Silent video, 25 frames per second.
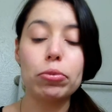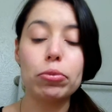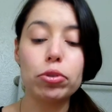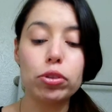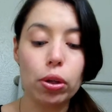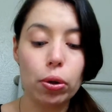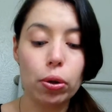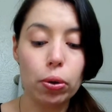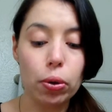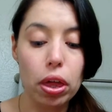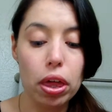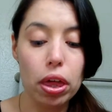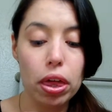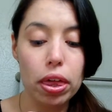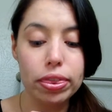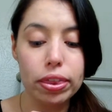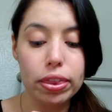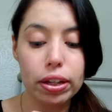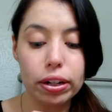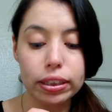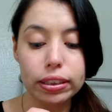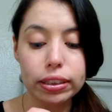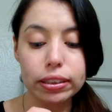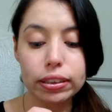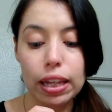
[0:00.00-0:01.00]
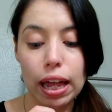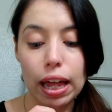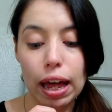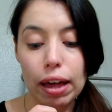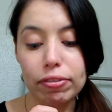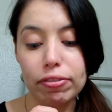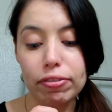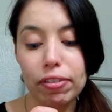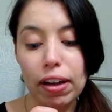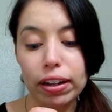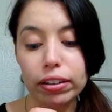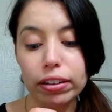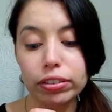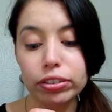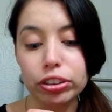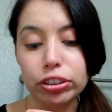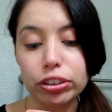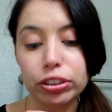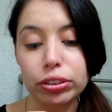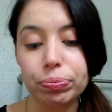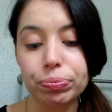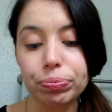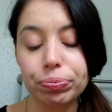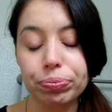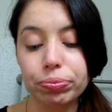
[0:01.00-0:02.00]
So there is that
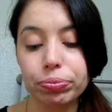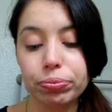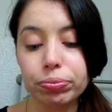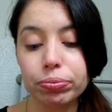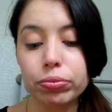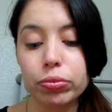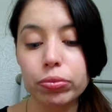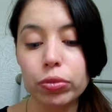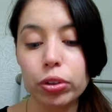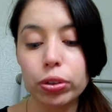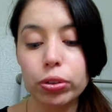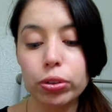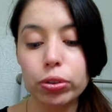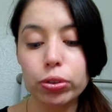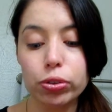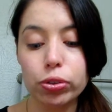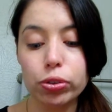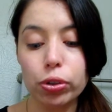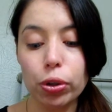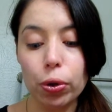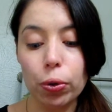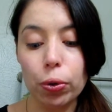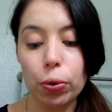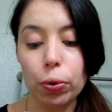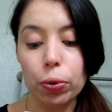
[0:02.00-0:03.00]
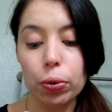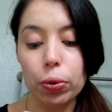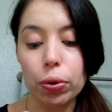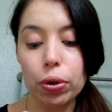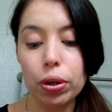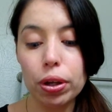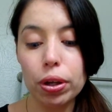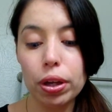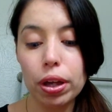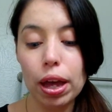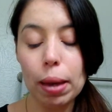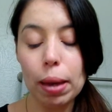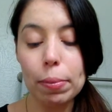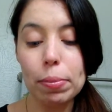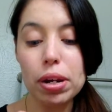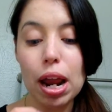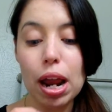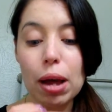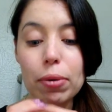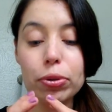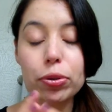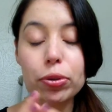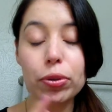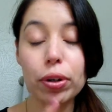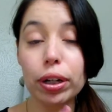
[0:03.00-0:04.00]
factor. So I mean,
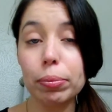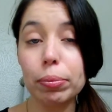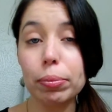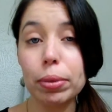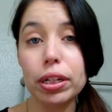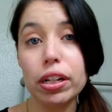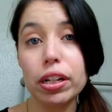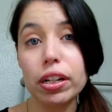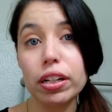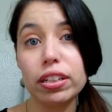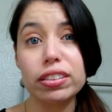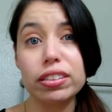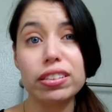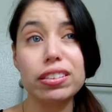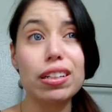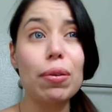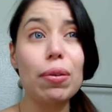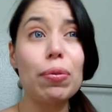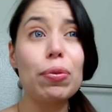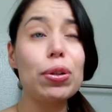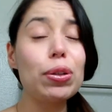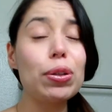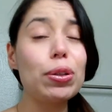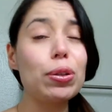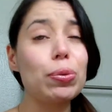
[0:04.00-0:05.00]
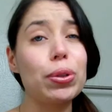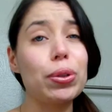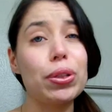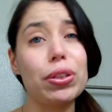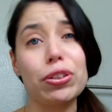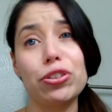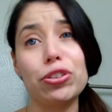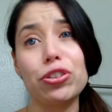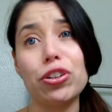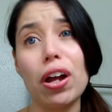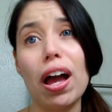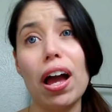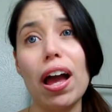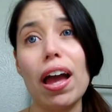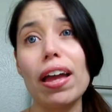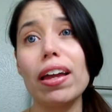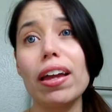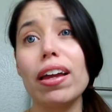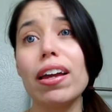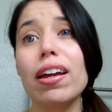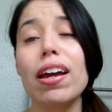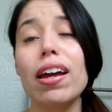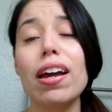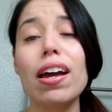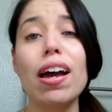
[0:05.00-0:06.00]
I would recommend it. It's definitely worth a
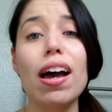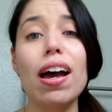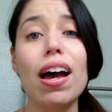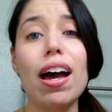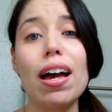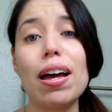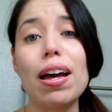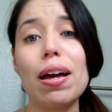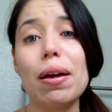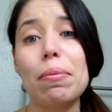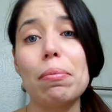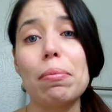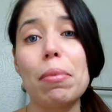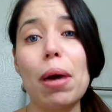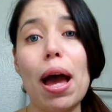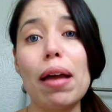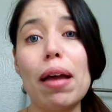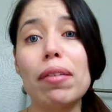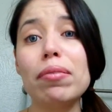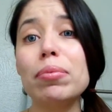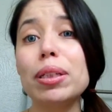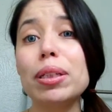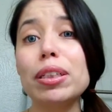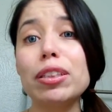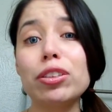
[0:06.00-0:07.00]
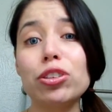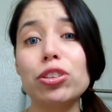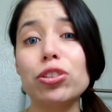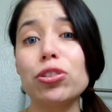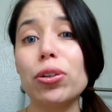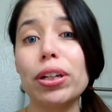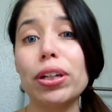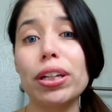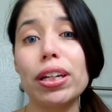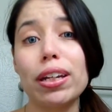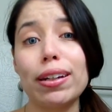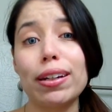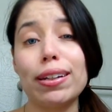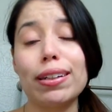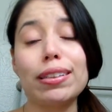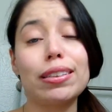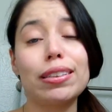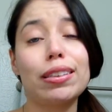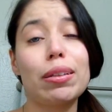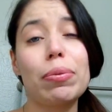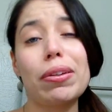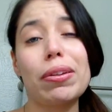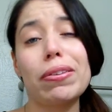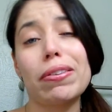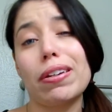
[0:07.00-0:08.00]
try. I've been enjoying it, and it's
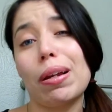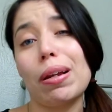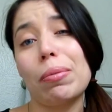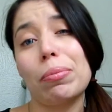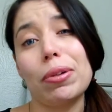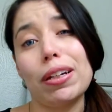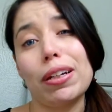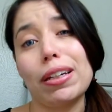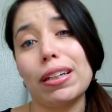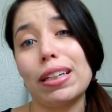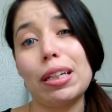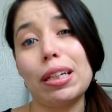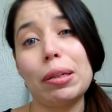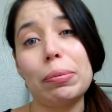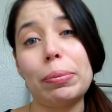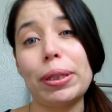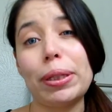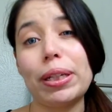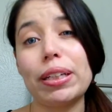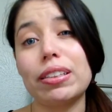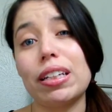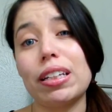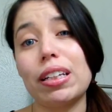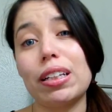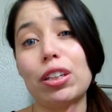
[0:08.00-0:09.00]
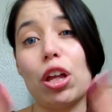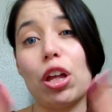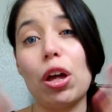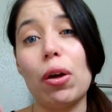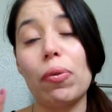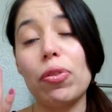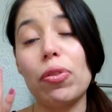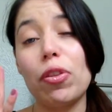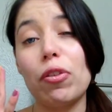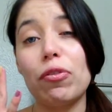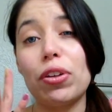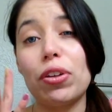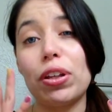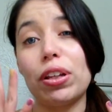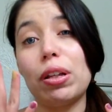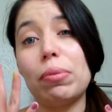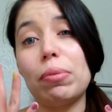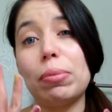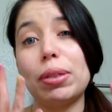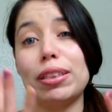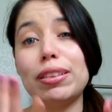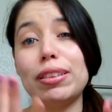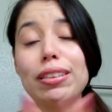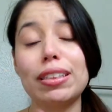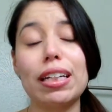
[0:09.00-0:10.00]
something that I'm going to keep because I love the feel of
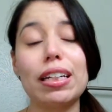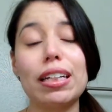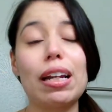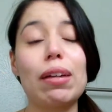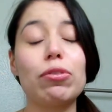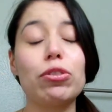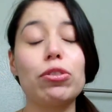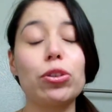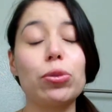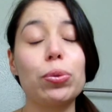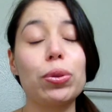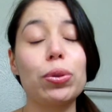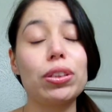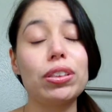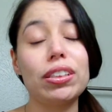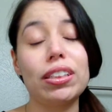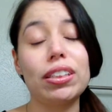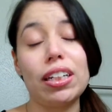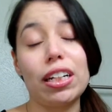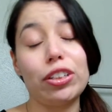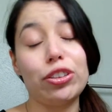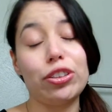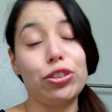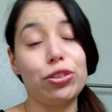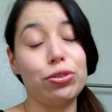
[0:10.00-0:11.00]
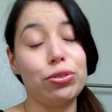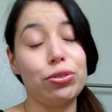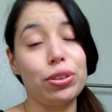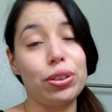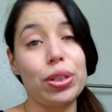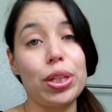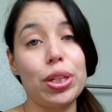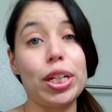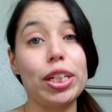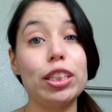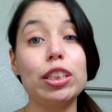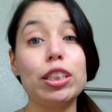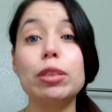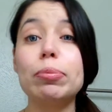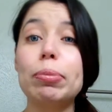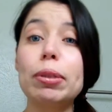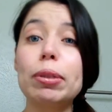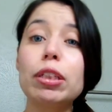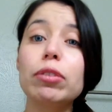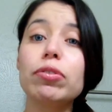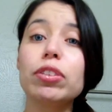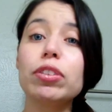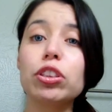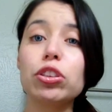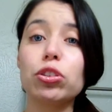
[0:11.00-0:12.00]
my skin afterwards, and I do feel that it's
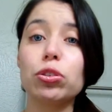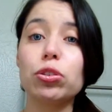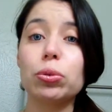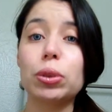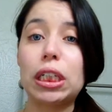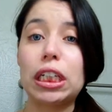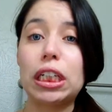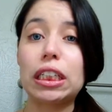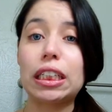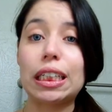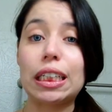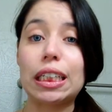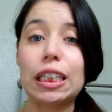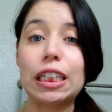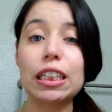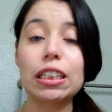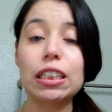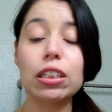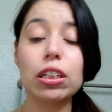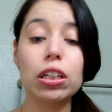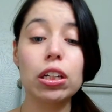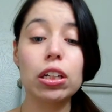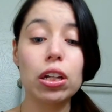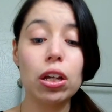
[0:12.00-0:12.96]
beneficial when I need it.